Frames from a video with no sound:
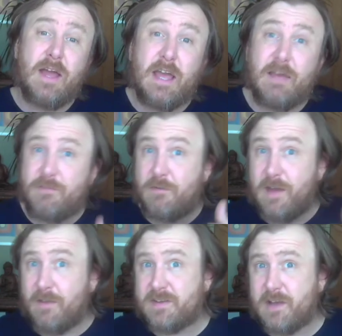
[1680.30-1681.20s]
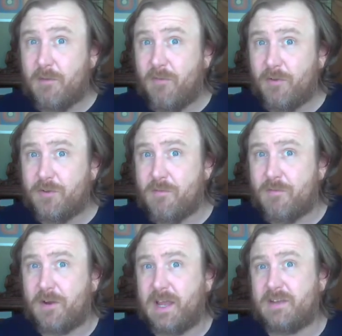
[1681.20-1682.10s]
if you found this helpful, don't
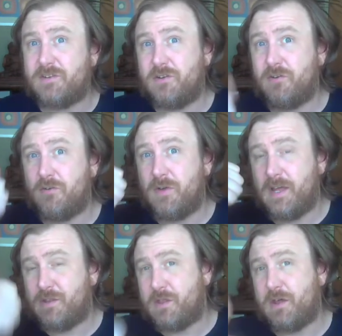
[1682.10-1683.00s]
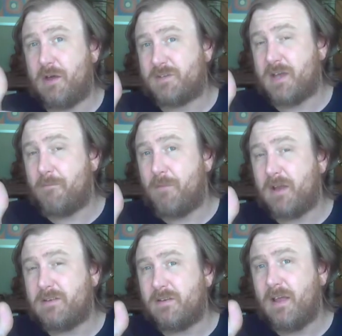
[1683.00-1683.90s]
forget to hit the thumbs up
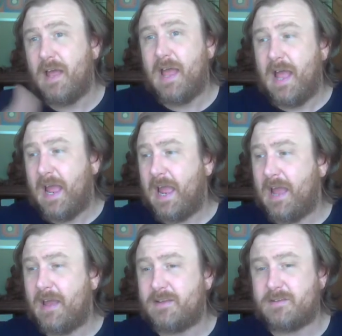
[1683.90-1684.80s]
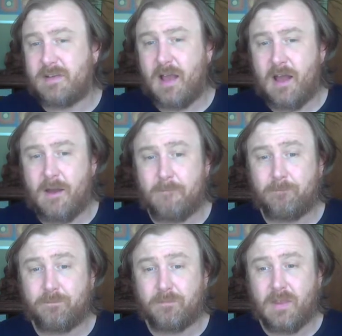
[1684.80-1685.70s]
button, and
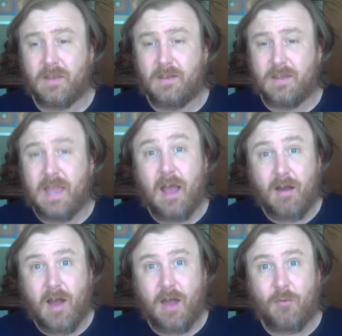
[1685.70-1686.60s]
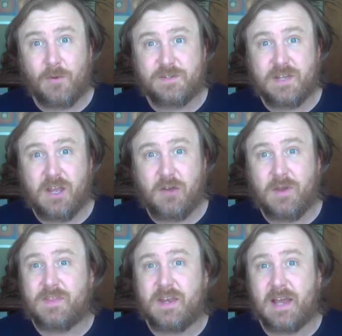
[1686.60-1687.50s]
yeah, I will see you
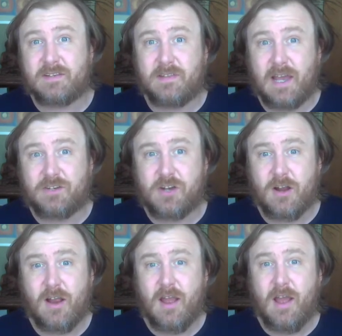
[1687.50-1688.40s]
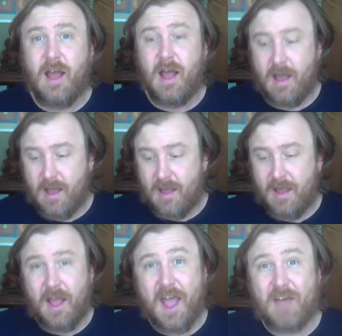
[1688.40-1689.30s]
at the next lecture.
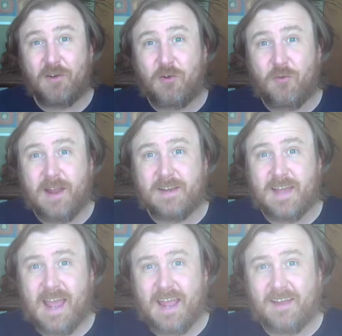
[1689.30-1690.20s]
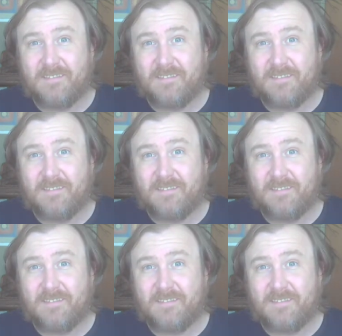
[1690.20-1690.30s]
Have a great day.